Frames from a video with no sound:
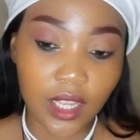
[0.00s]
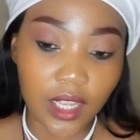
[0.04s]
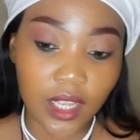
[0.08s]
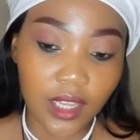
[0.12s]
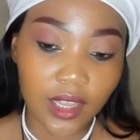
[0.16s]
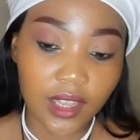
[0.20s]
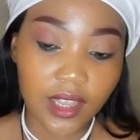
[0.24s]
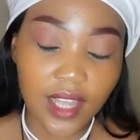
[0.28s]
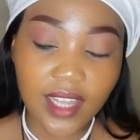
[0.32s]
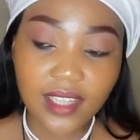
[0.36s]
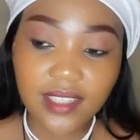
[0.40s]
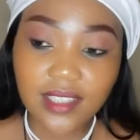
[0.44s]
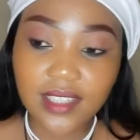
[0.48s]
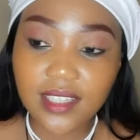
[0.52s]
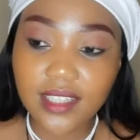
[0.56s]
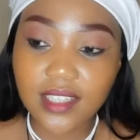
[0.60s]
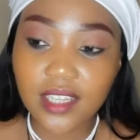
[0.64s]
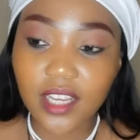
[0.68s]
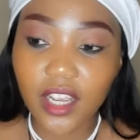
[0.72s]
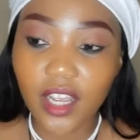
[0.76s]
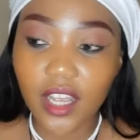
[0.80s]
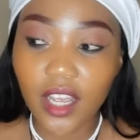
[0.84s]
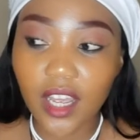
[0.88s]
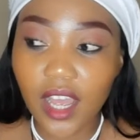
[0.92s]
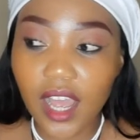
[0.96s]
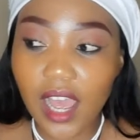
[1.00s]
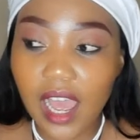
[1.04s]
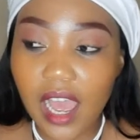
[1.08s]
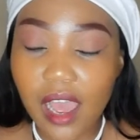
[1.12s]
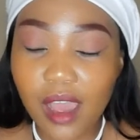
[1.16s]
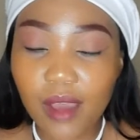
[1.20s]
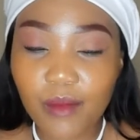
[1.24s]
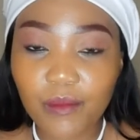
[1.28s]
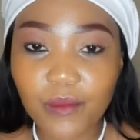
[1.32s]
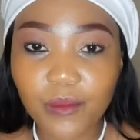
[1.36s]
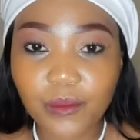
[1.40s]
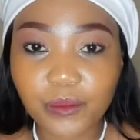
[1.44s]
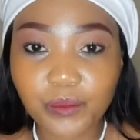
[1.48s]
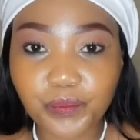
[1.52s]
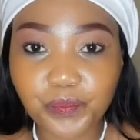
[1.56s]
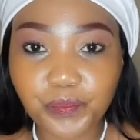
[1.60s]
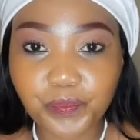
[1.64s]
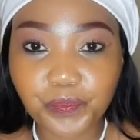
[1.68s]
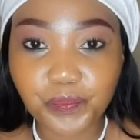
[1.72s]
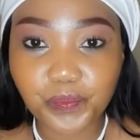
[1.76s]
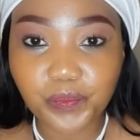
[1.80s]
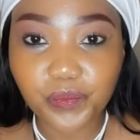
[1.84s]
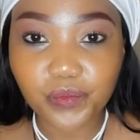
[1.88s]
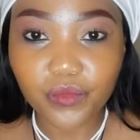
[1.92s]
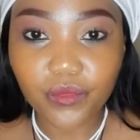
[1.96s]
that's um
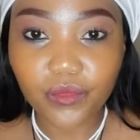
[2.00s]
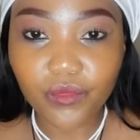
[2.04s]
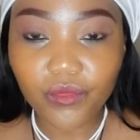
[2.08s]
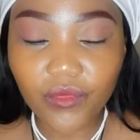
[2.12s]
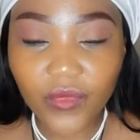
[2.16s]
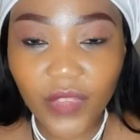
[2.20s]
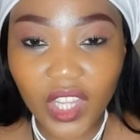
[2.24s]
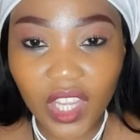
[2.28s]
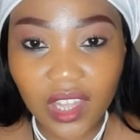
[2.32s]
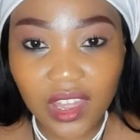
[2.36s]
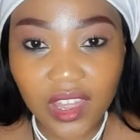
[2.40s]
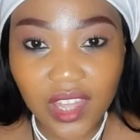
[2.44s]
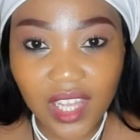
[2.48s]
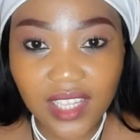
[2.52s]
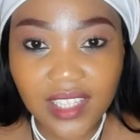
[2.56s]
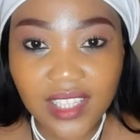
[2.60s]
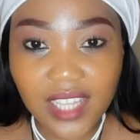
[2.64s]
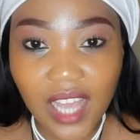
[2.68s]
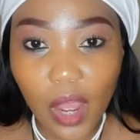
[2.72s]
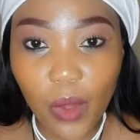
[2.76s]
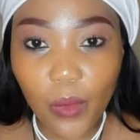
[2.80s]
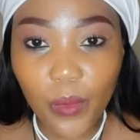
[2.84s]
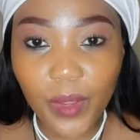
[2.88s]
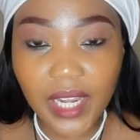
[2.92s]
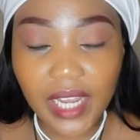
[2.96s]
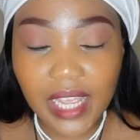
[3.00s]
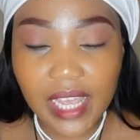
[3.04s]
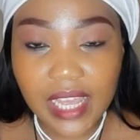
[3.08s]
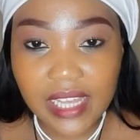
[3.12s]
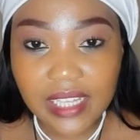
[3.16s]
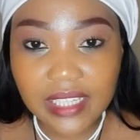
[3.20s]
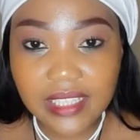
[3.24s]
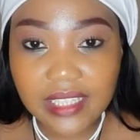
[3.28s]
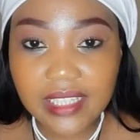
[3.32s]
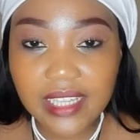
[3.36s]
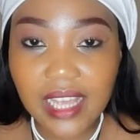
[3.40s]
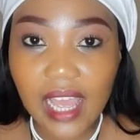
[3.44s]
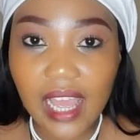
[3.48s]
that's how it is.